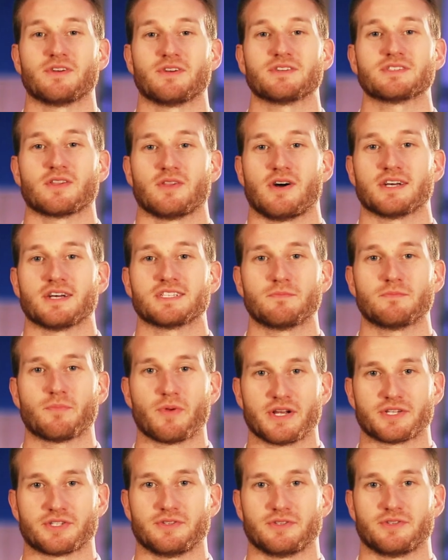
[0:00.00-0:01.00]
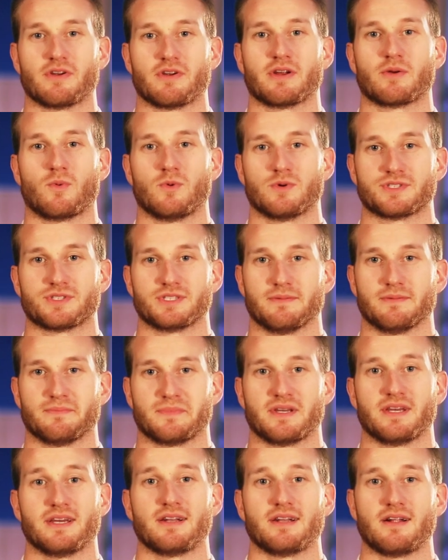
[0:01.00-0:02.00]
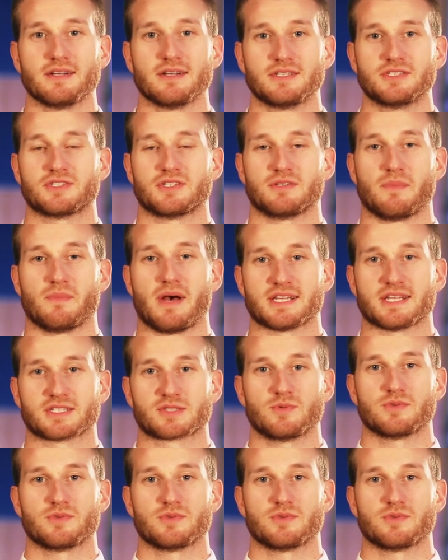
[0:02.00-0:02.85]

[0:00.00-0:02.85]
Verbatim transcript: there's a loss of pressure during worship, an oxygen mask